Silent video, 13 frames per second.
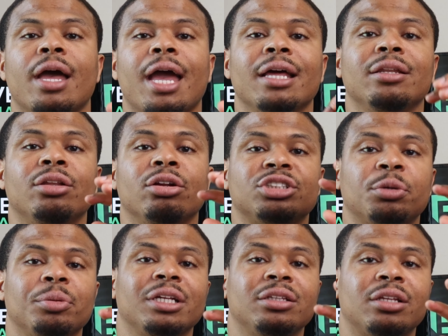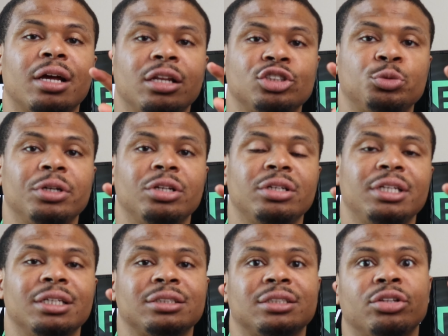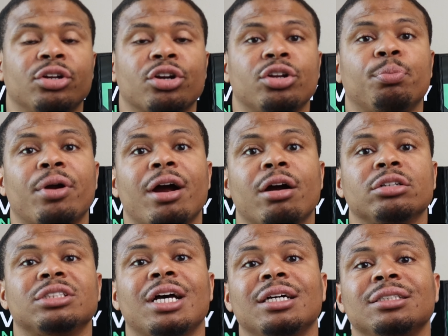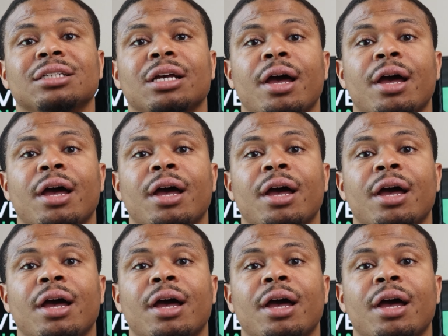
And they're typically, the eligibility is they're going to prioritize